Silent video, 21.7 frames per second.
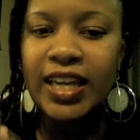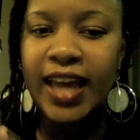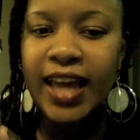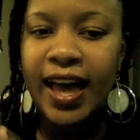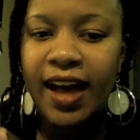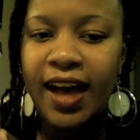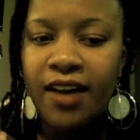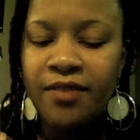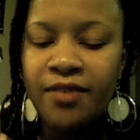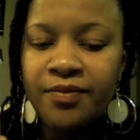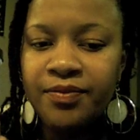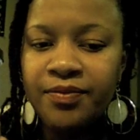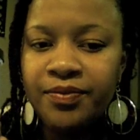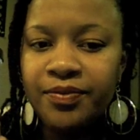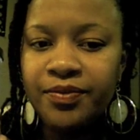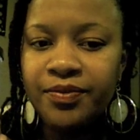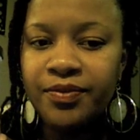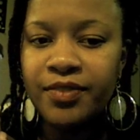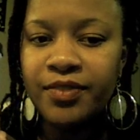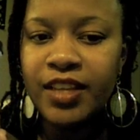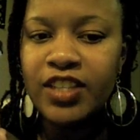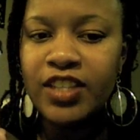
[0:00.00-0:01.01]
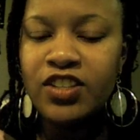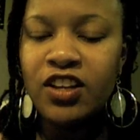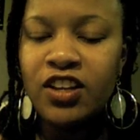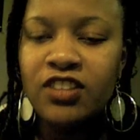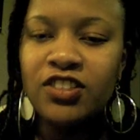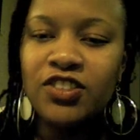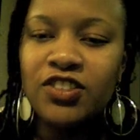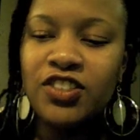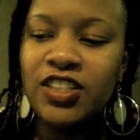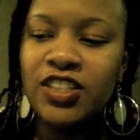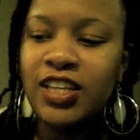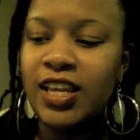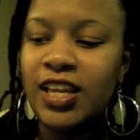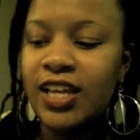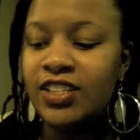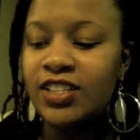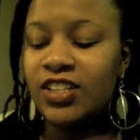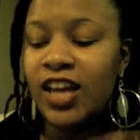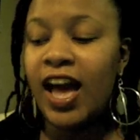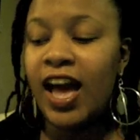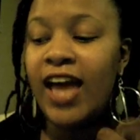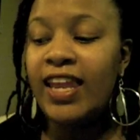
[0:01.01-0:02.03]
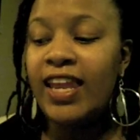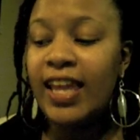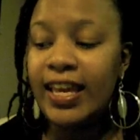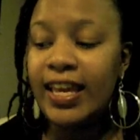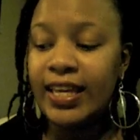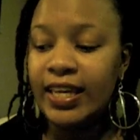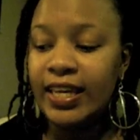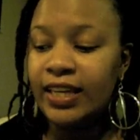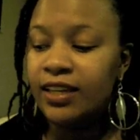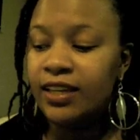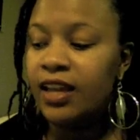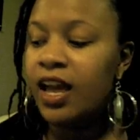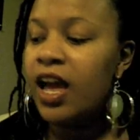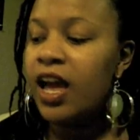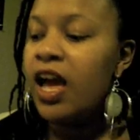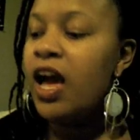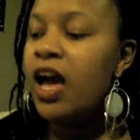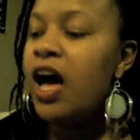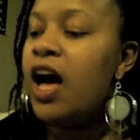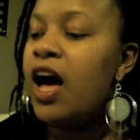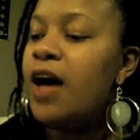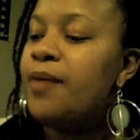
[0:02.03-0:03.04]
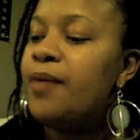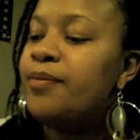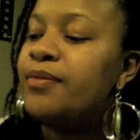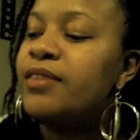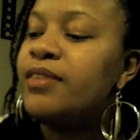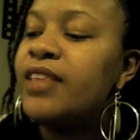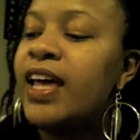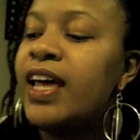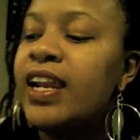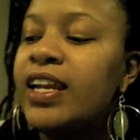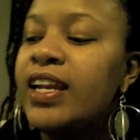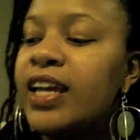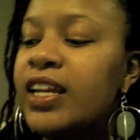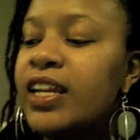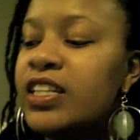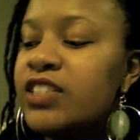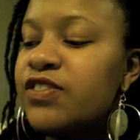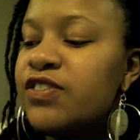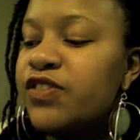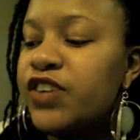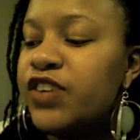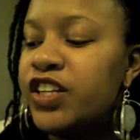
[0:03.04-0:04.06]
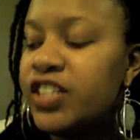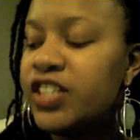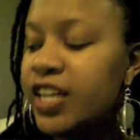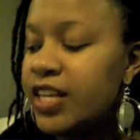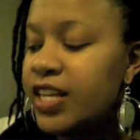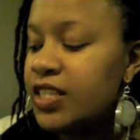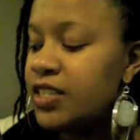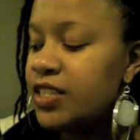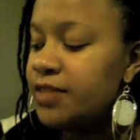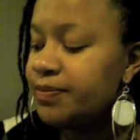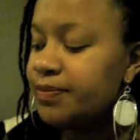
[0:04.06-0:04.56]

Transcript: Cow. It's called Dulce de Leche. I like it. That, again, is for your taste.